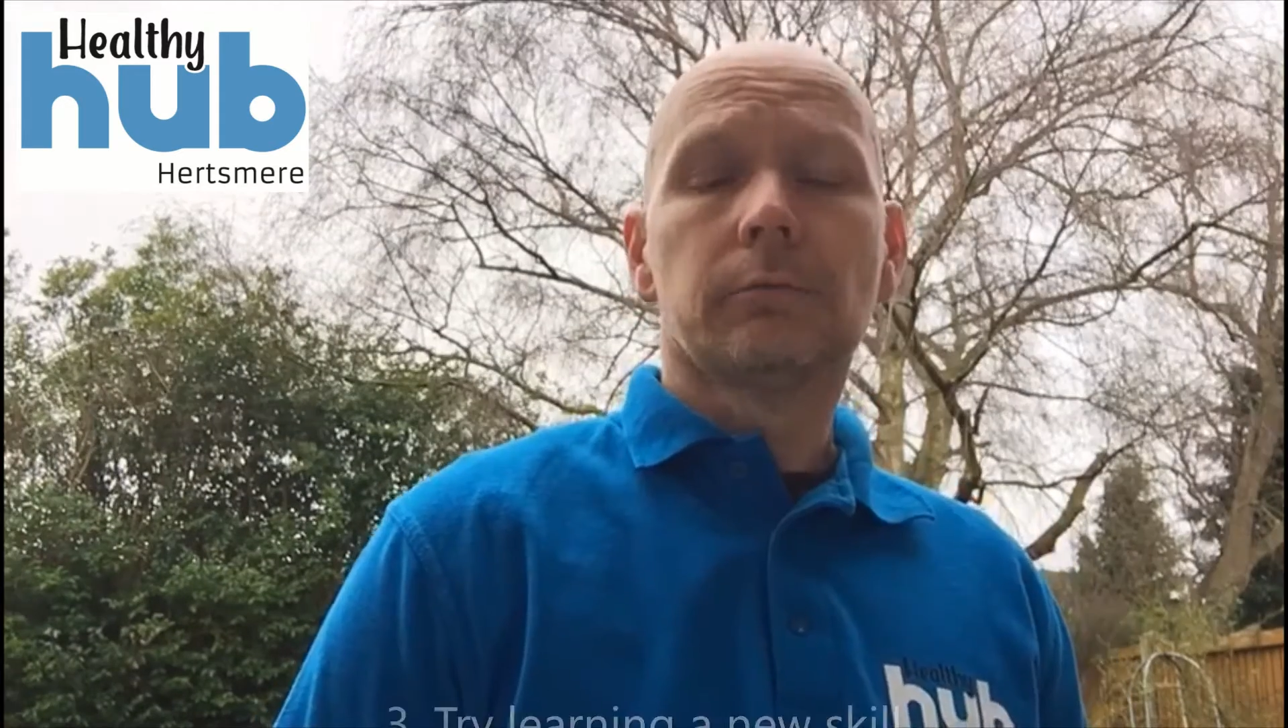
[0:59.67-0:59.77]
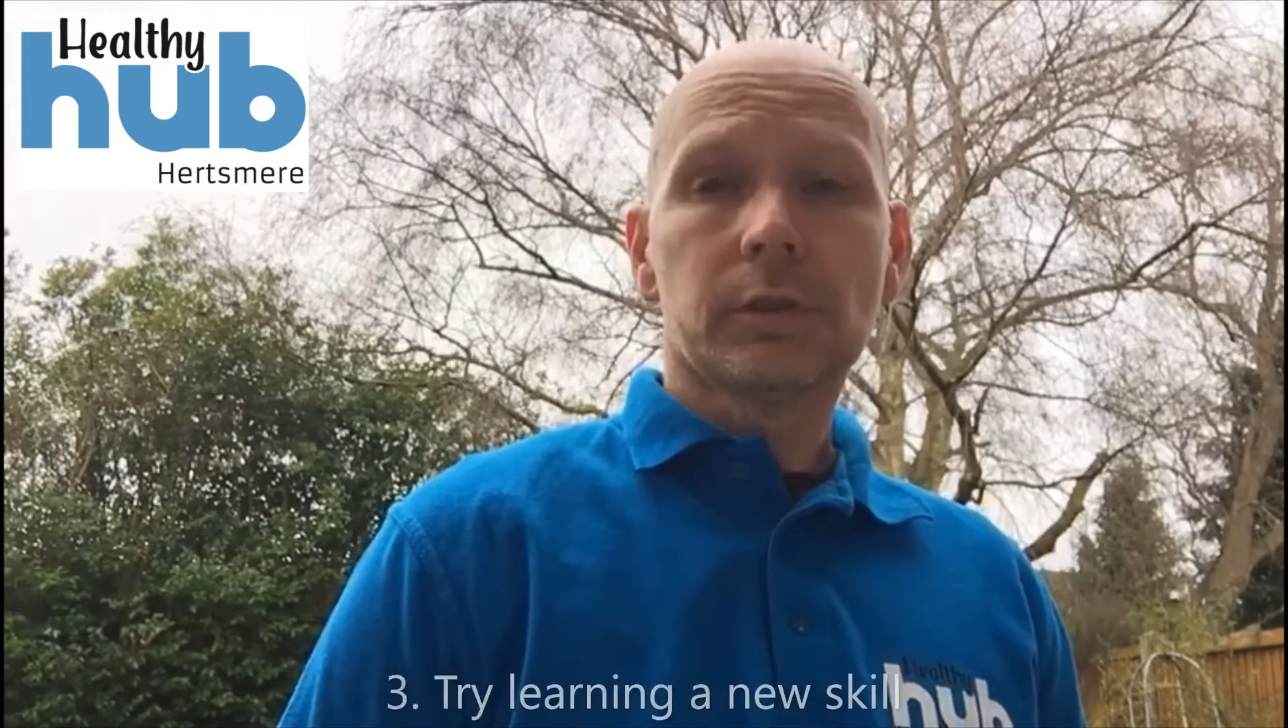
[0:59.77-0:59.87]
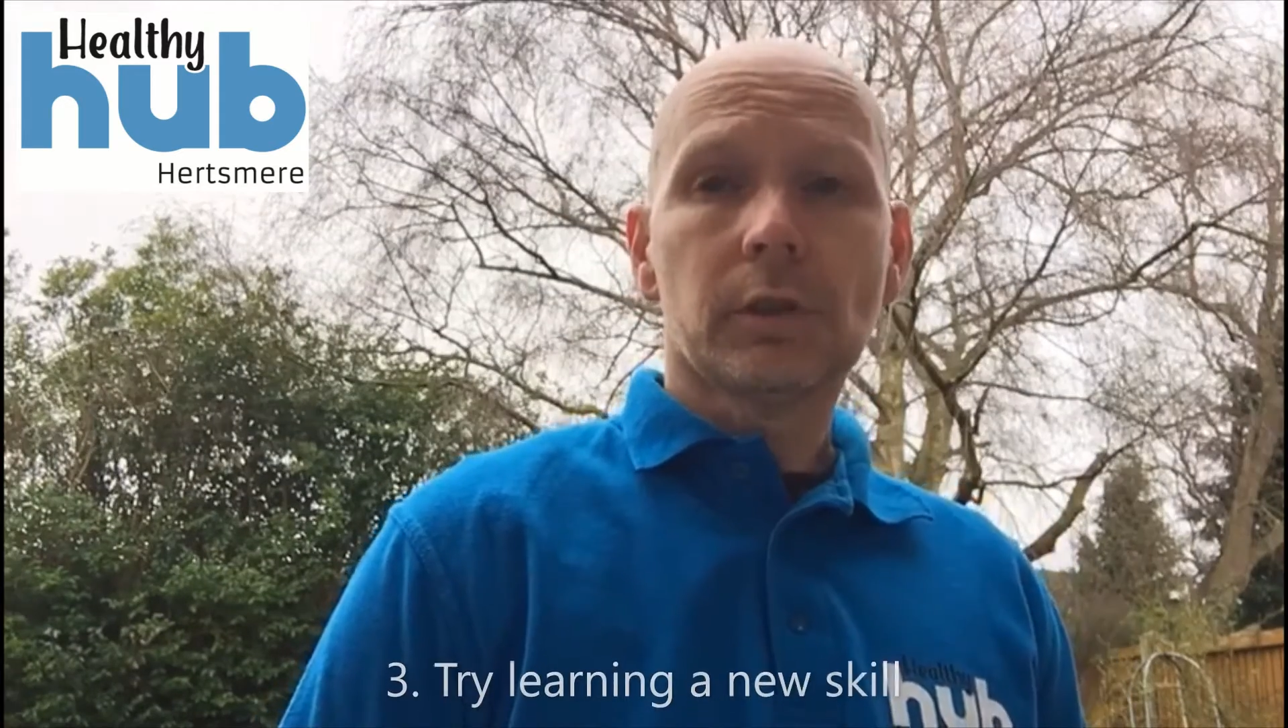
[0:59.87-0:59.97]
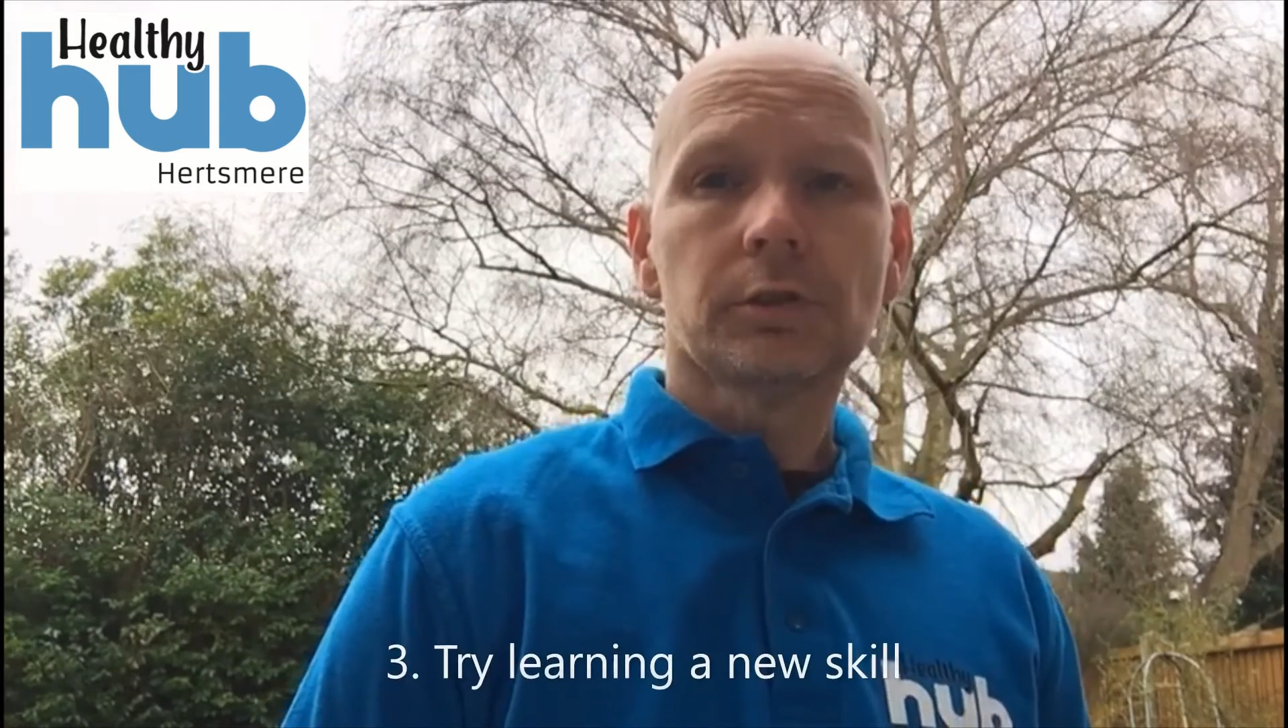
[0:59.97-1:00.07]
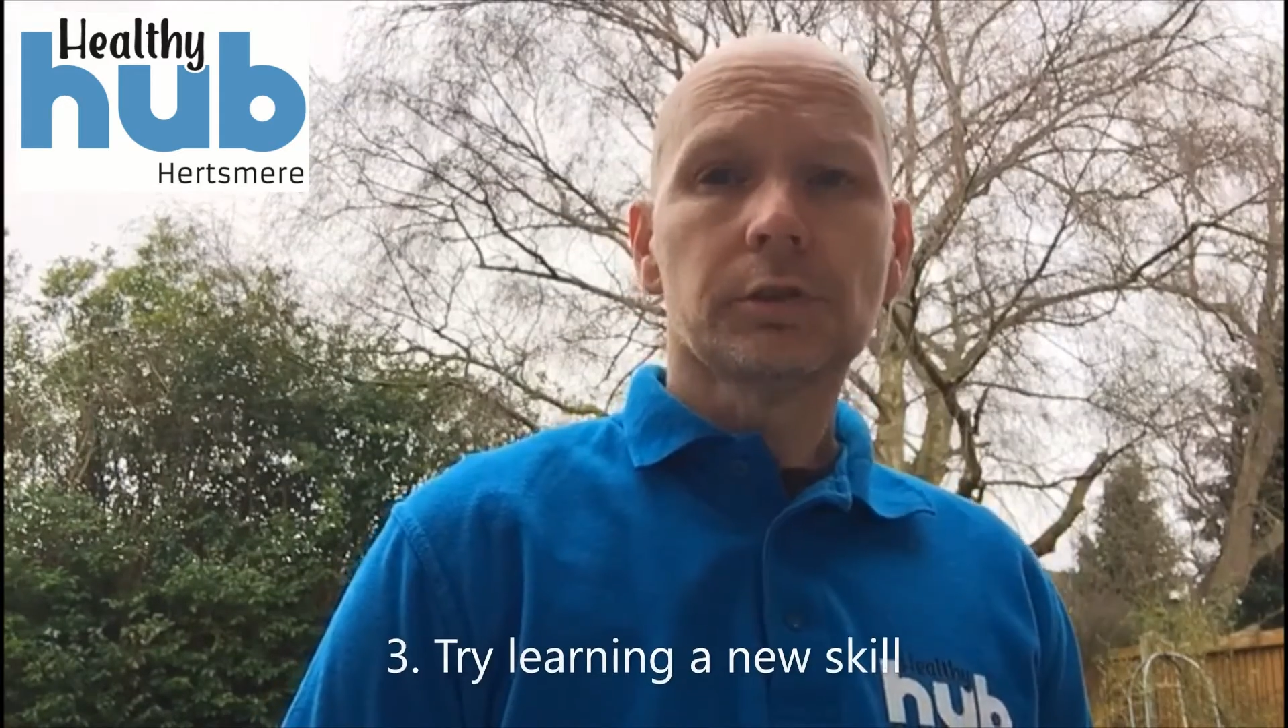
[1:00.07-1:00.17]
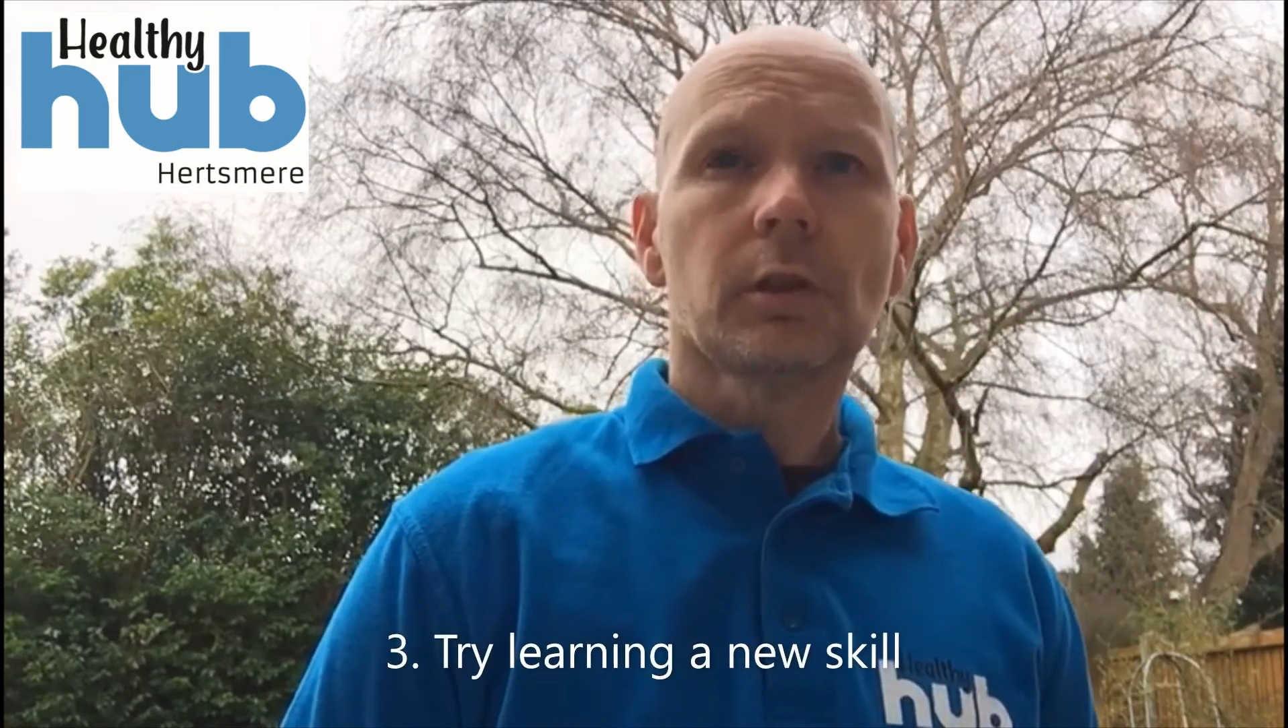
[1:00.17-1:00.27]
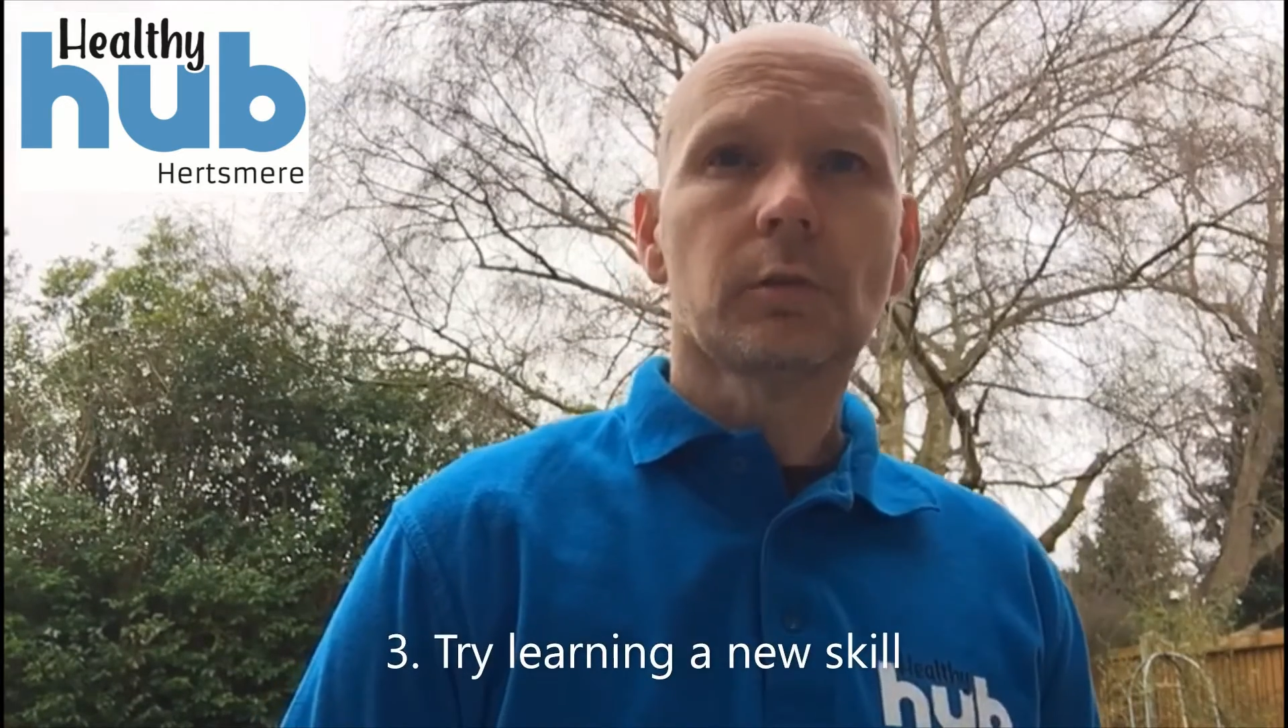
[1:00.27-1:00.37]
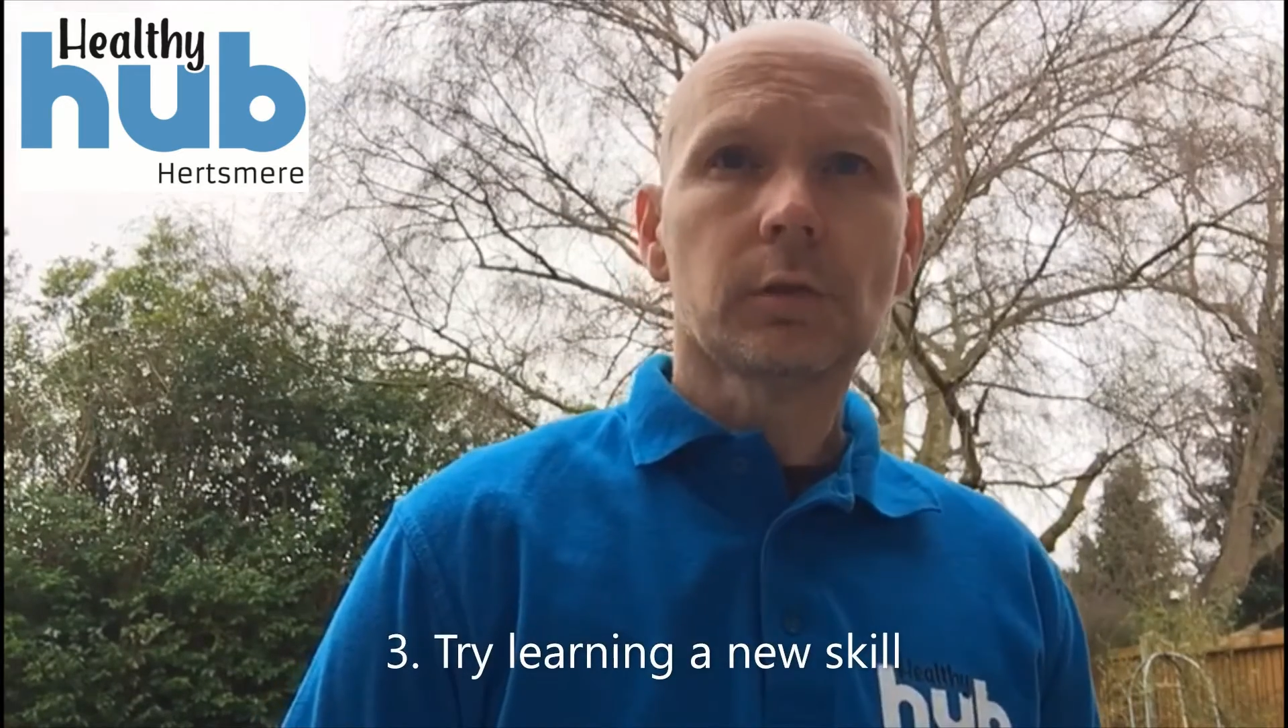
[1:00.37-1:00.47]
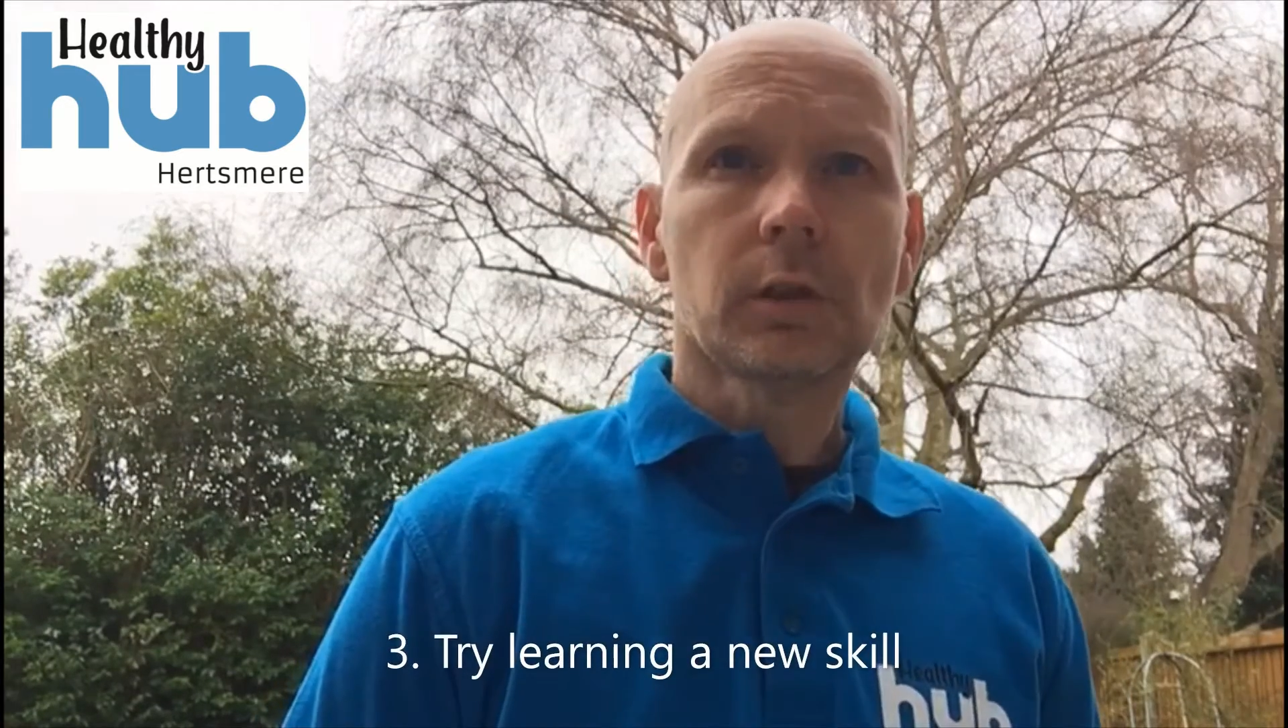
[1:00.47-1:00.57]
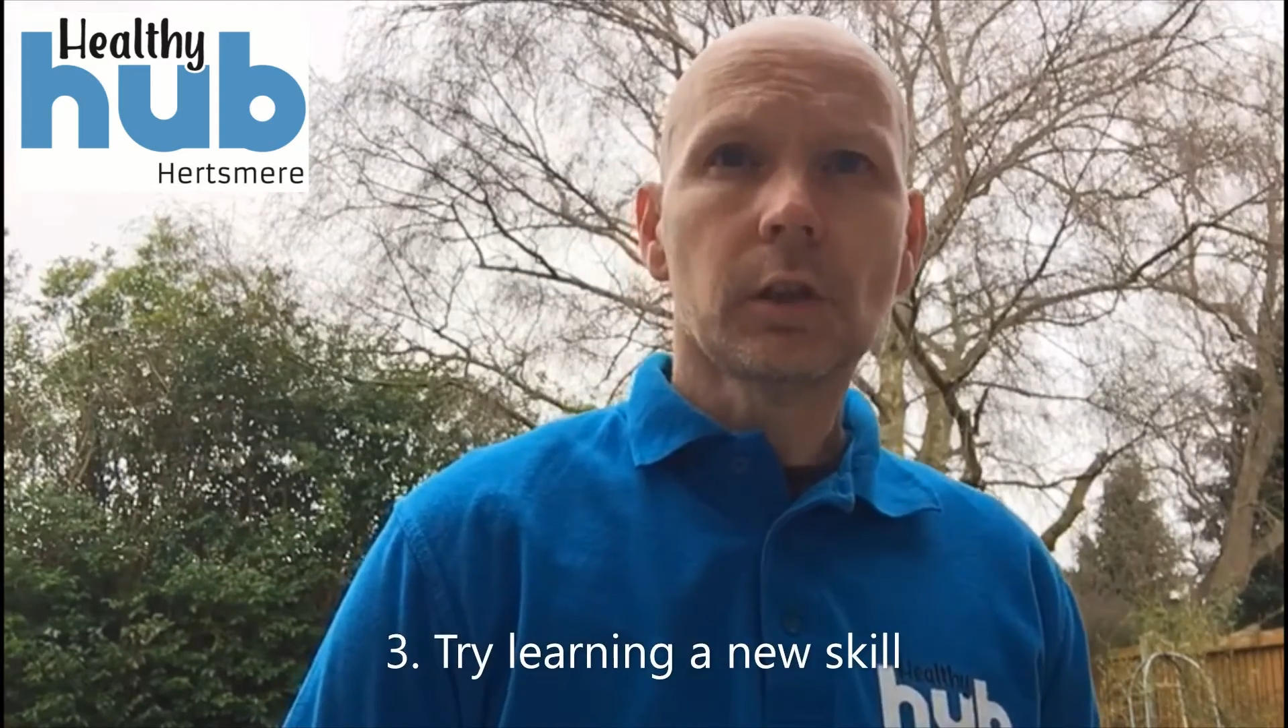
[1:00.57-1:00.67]
Research
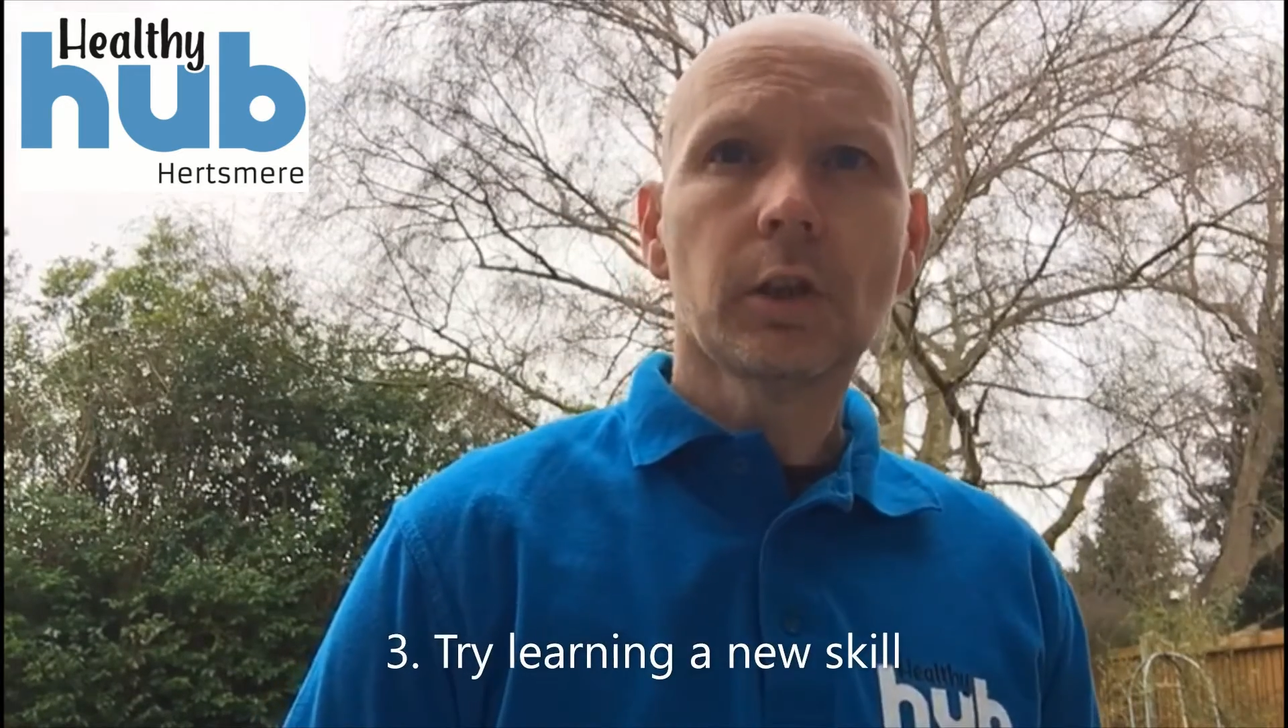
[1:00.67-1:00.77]
shows that